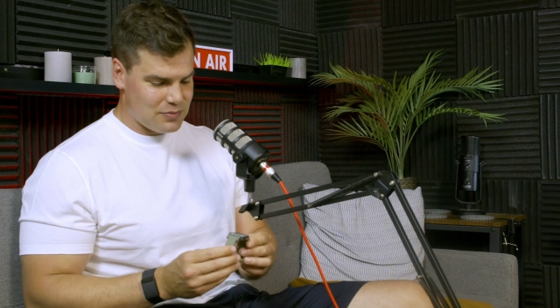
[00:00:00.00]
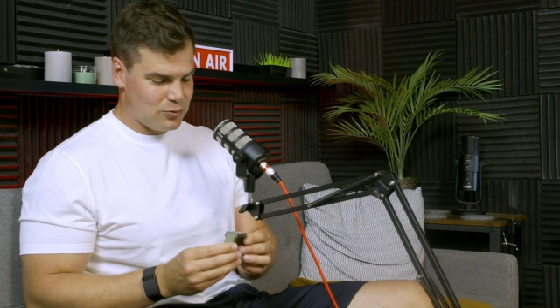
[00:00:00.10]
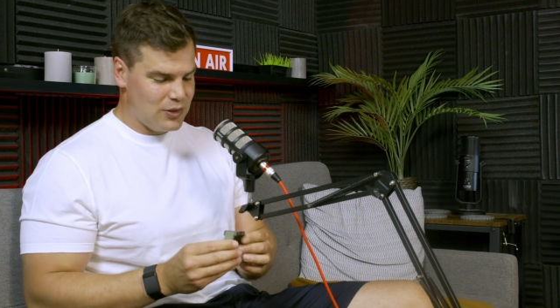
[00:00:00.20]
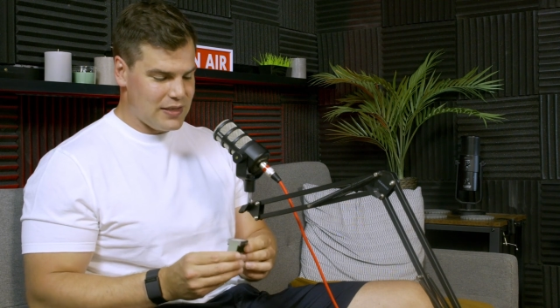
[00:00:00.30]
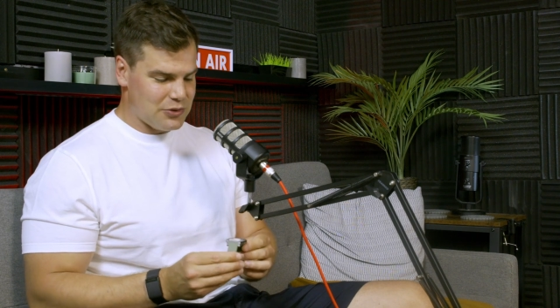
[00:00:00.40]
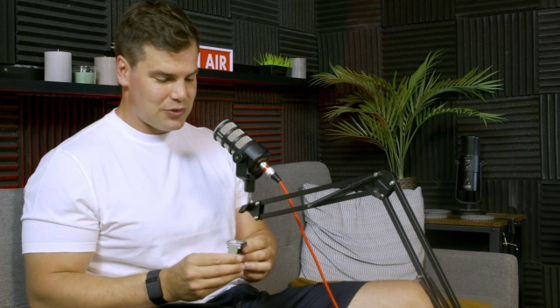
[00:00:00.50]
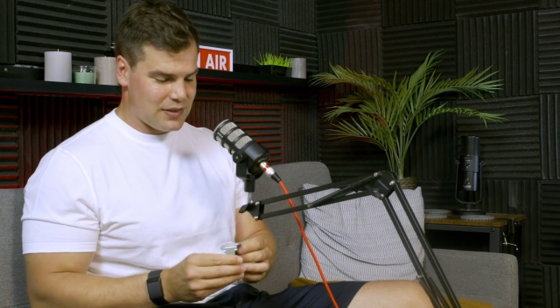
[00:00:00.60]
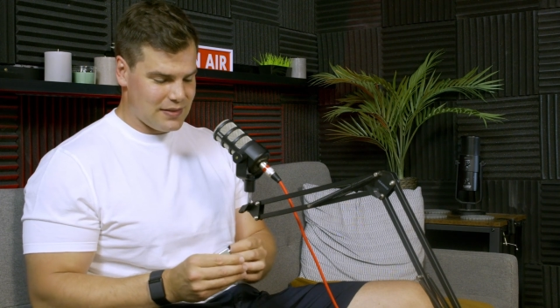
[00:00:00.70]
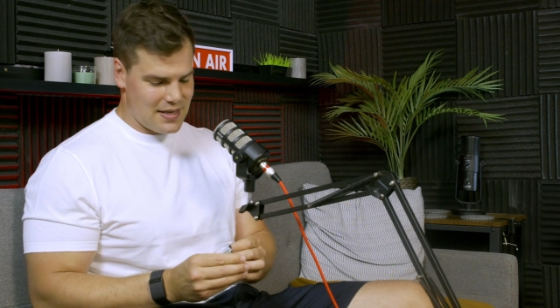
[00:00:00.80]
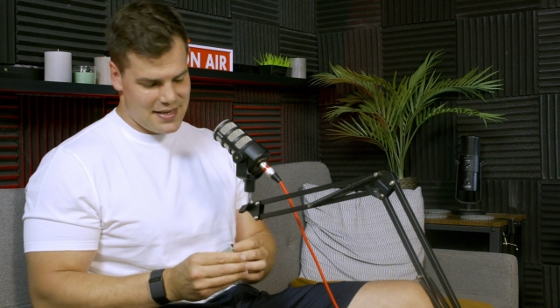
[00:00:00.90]
Really
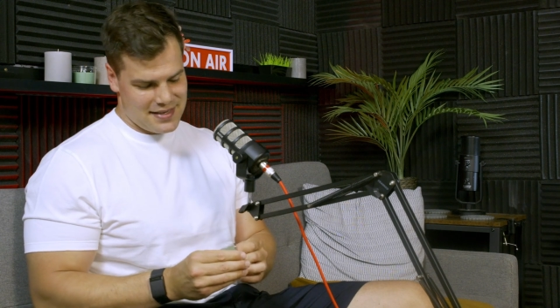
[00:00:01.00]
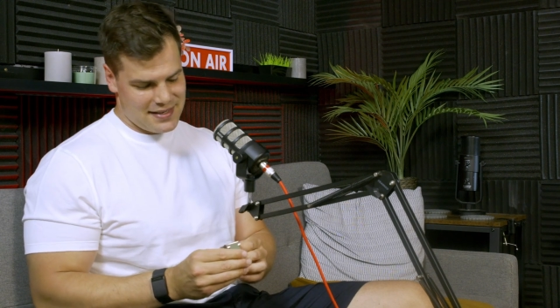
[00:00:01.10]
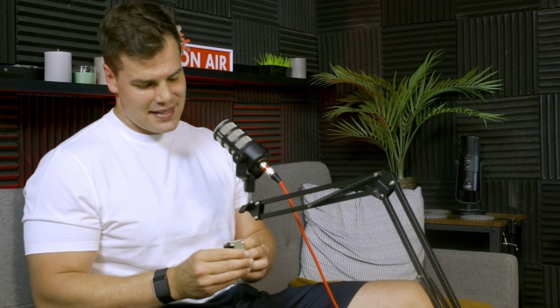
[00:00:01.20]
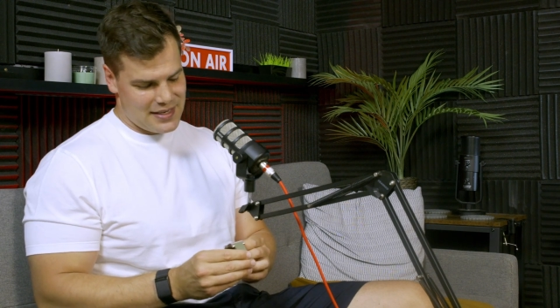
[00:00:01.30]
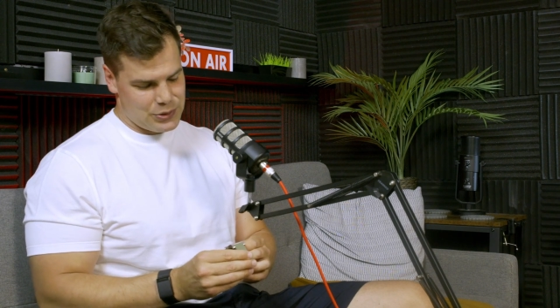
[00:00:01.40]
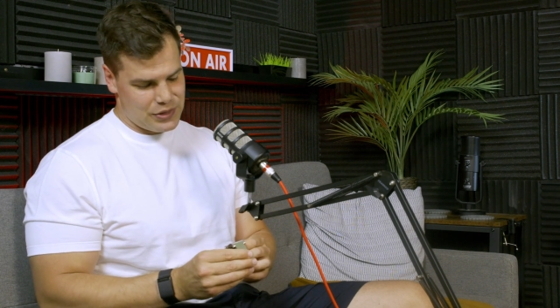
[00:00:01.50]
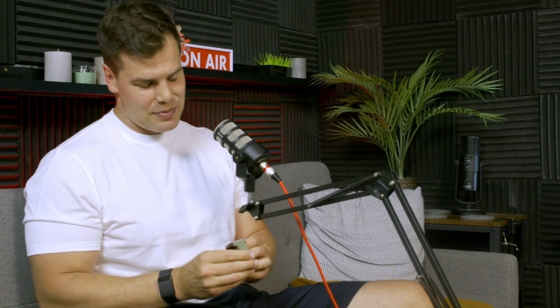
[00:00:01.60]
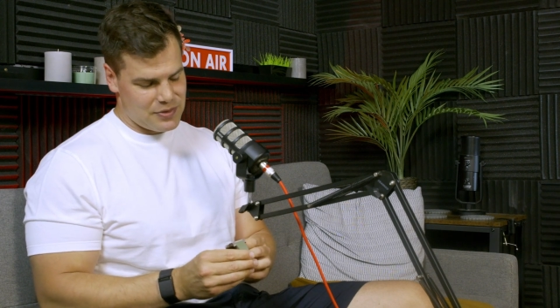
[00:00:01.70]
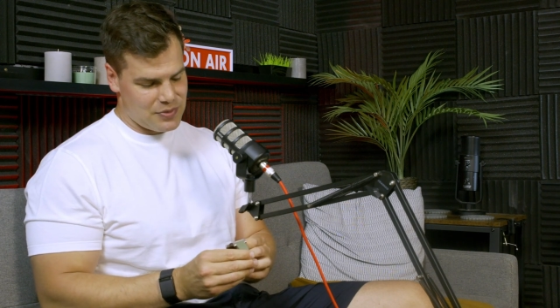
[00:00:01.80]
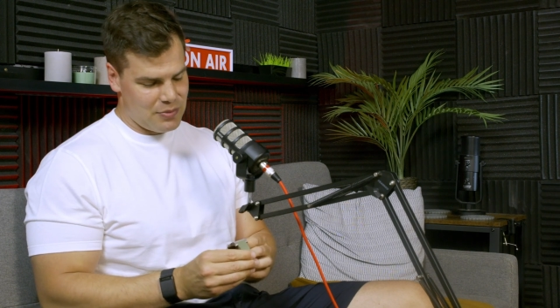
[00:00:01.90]
interesting case
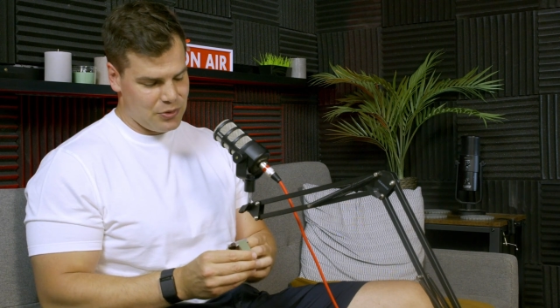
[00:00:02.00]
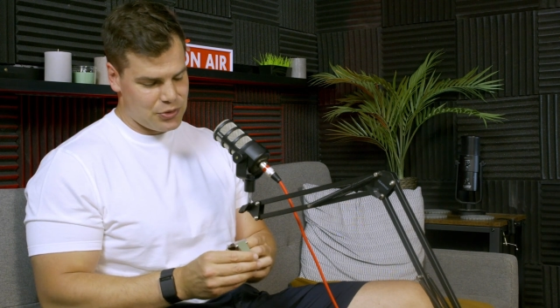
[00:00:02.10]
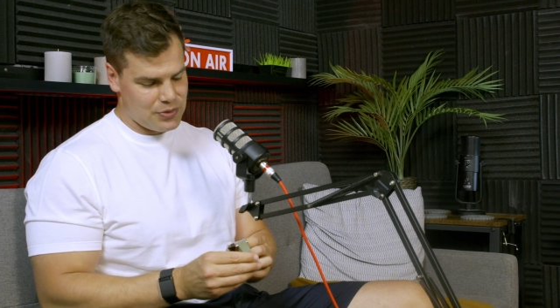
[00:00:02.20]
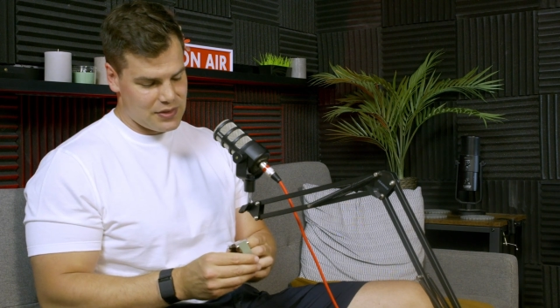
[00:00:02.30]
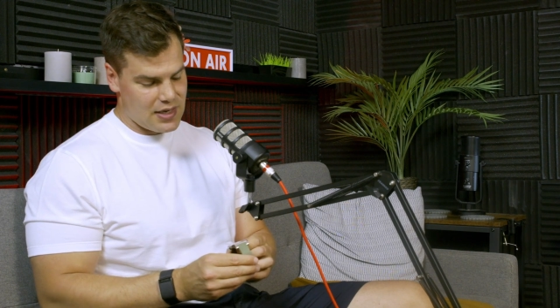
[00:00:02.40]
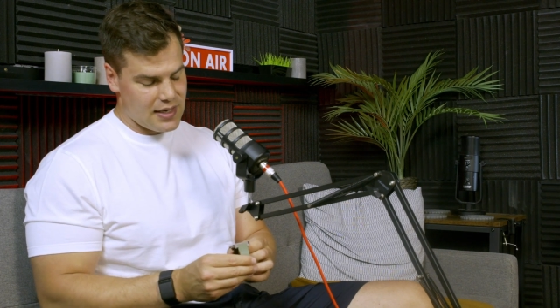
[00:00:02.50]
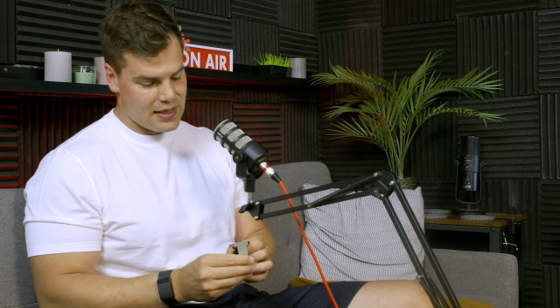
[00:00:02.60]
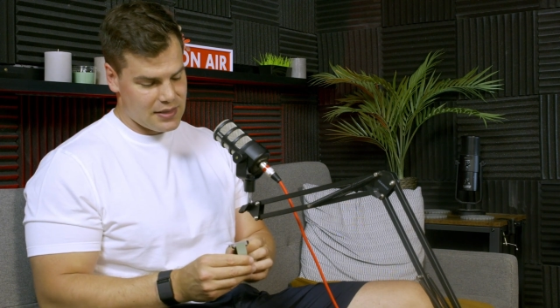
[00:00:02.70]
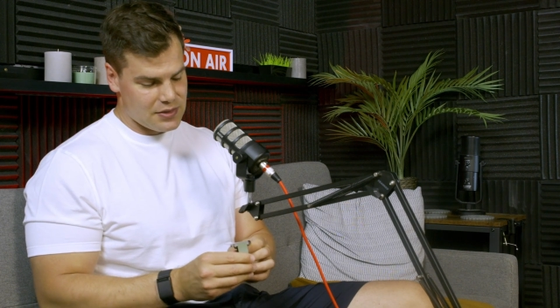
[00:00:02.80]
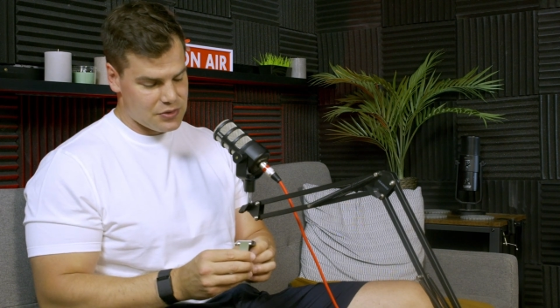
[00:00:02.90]
shape as well. I'm not sure exactly how
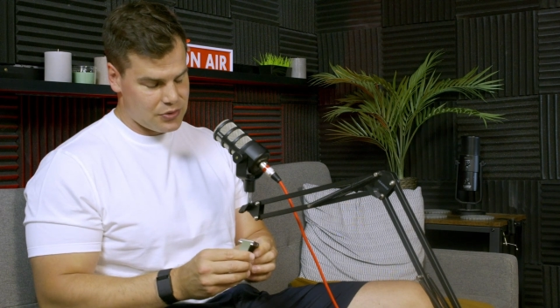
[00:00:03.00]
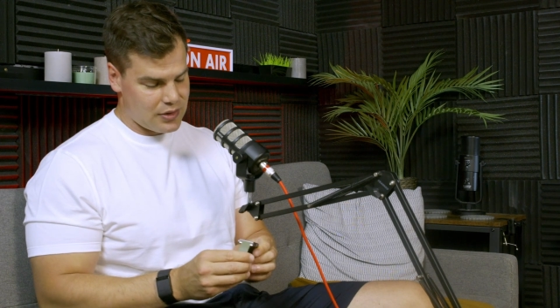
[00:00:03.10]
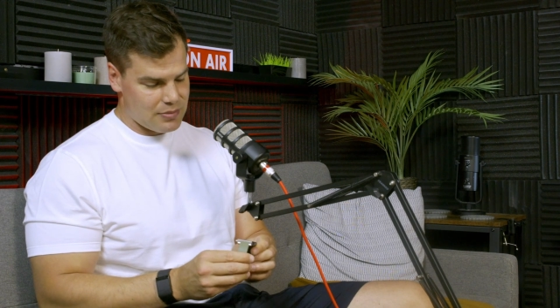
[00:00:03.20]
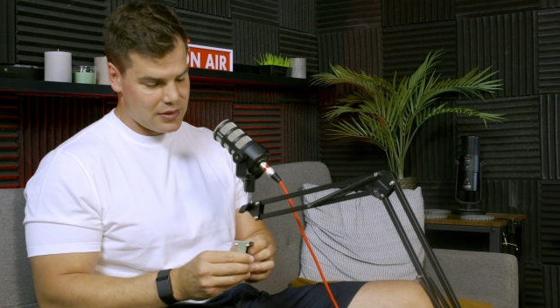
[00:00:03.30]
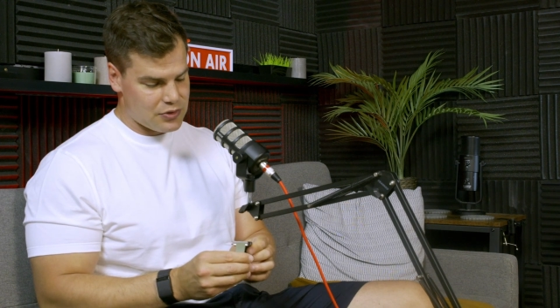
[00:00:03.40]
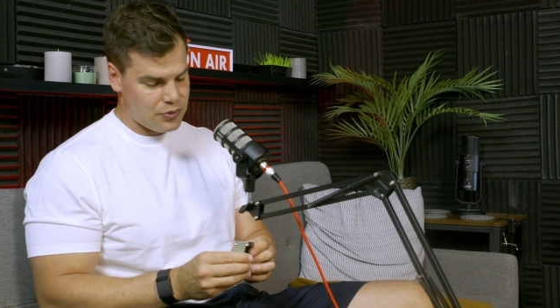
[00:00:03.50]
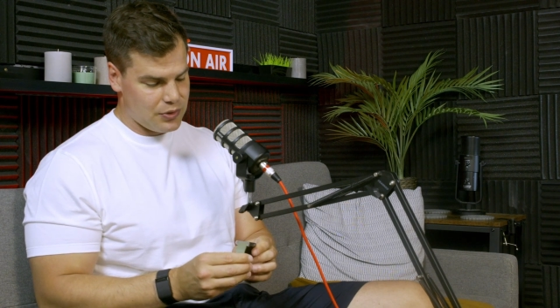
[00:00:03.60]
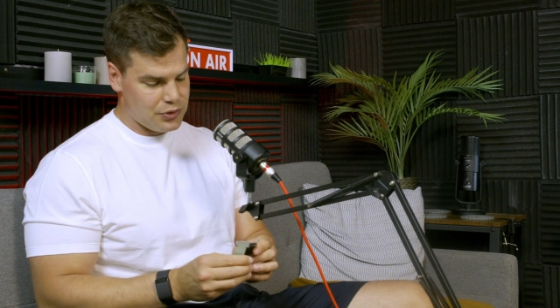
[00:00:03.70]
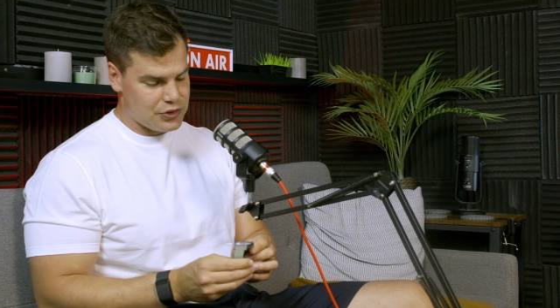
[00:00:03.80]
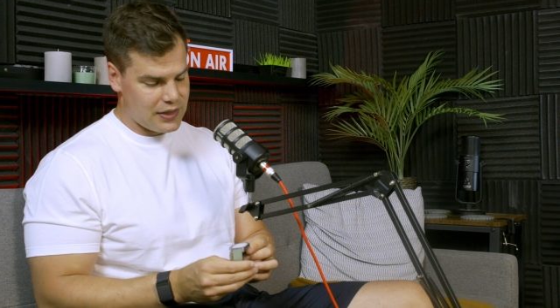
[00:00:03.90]
you describe it.
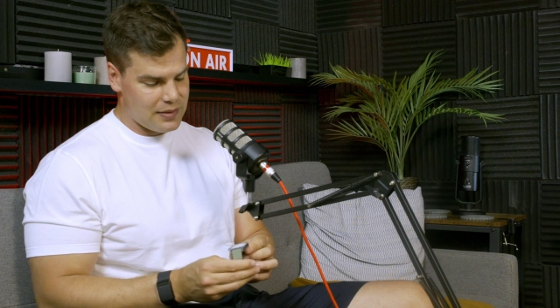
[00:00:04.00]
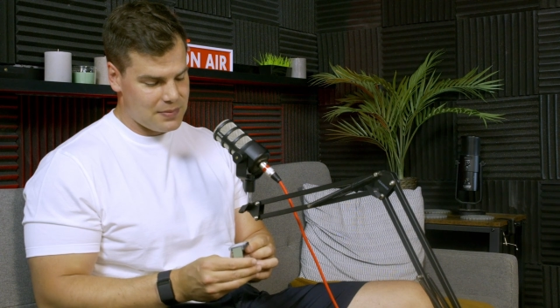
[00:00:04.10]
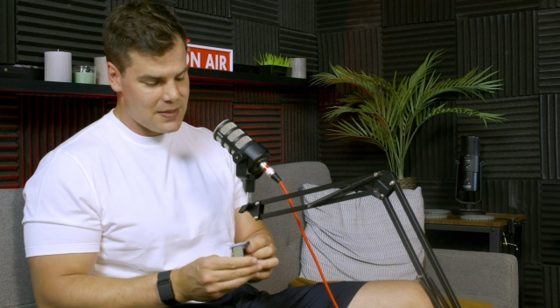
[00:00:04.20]
Torno shape,